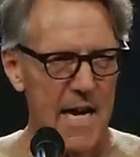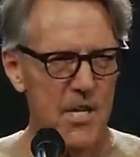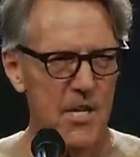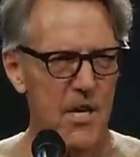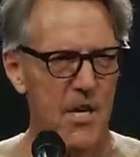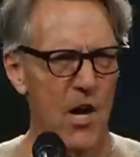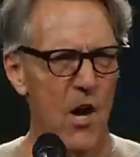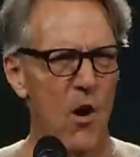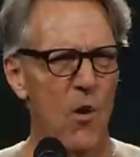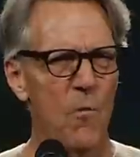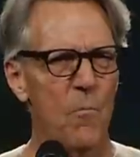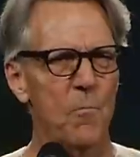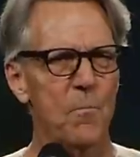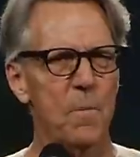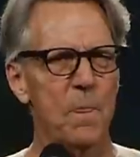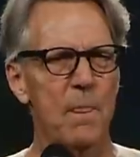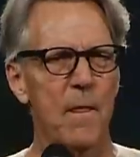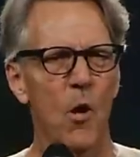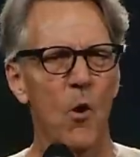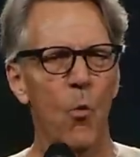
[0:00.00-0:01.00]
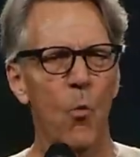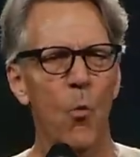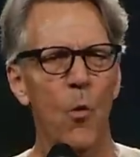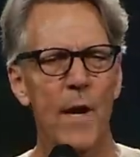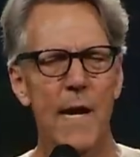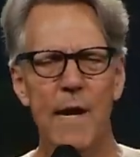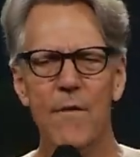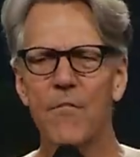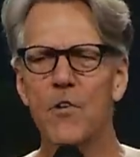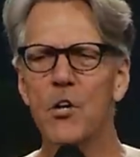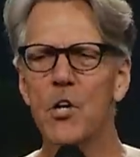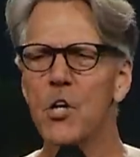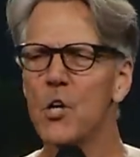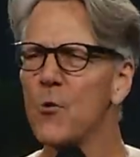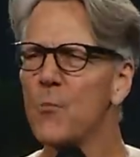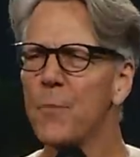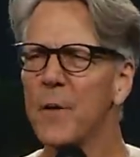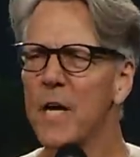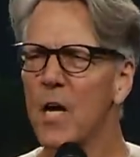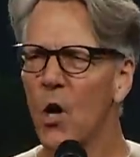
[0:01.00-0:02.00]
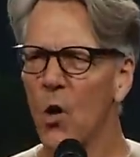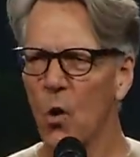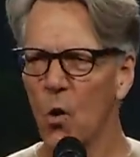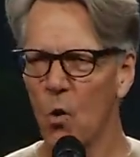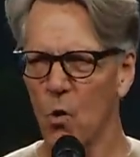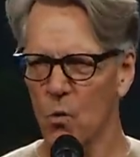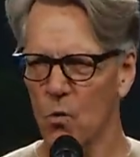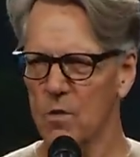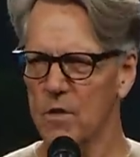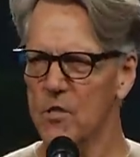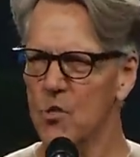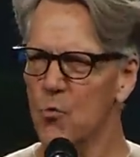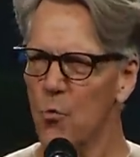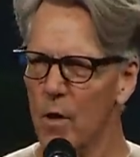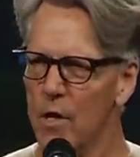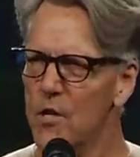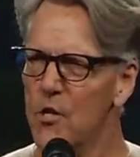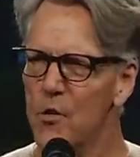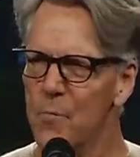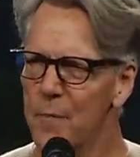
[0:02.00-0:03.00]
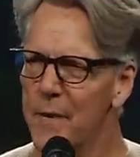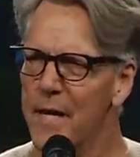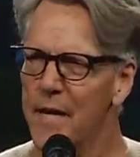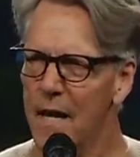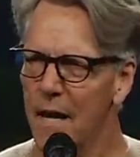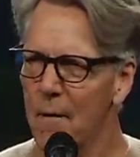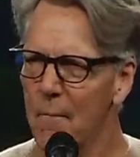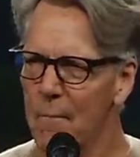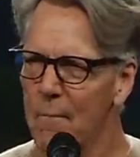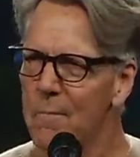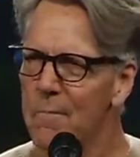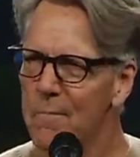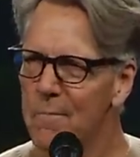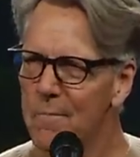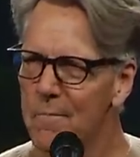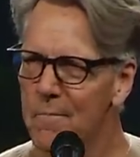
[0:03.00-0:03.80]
And you know, whatever you behold is what you become.